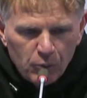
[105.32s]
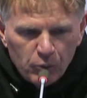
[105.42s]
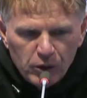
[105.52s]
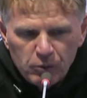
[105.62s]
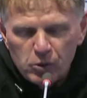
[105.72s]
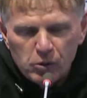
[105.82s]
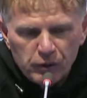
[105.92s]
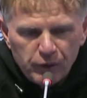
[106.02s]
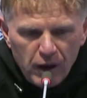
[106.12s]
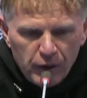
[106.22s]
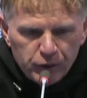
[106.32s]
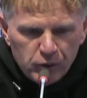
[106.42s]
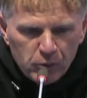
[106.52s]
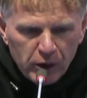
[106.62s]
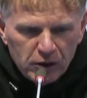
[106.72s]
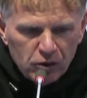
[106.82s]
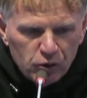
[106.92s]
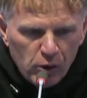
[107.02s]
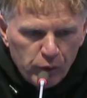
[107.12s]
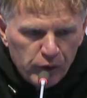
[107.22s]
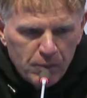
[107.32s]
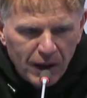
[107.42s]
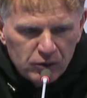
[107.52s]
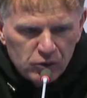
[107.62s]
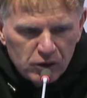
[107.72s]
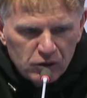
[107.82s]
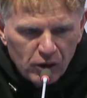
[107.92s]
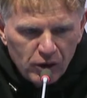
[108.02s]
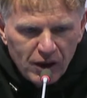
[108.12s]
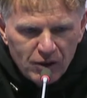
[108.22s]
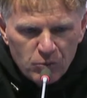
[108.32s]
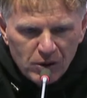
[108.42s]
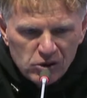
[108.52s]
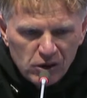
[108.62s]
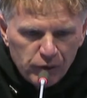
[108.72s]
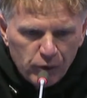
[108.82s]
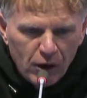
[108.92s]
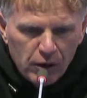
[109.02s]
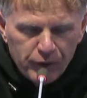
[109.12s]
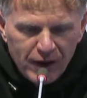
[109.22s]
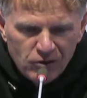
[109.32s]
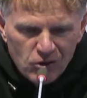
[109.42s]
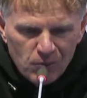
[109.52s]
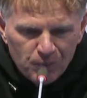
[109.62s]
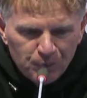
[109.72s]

We would have loved to bring the trophy back to Antalya, especially for our fans.